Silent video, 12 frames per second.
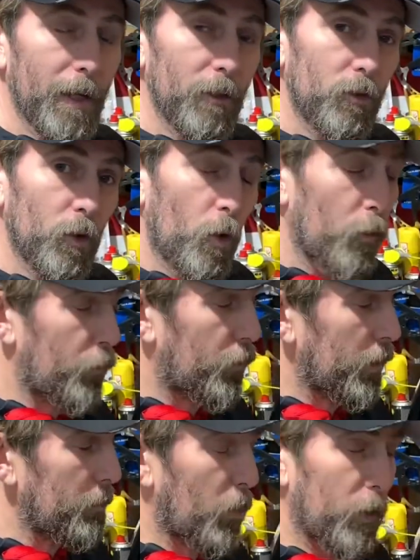is your
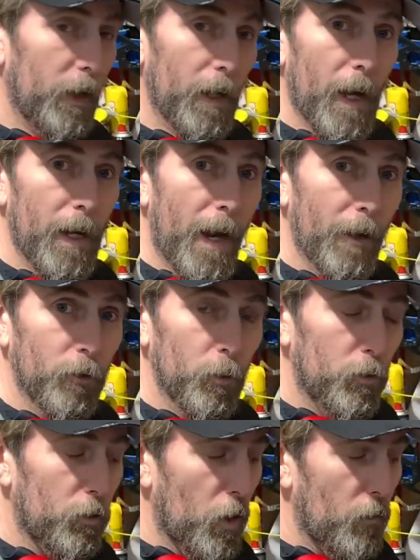free body and axle
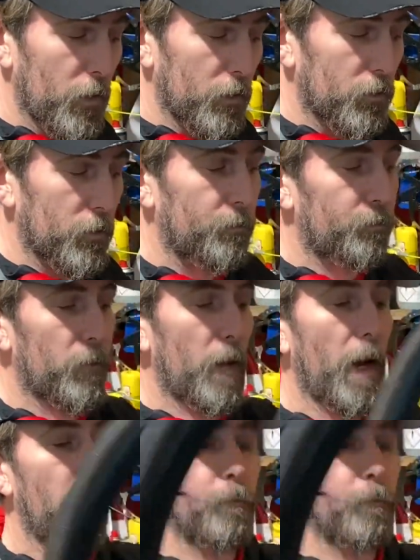serviced. Now,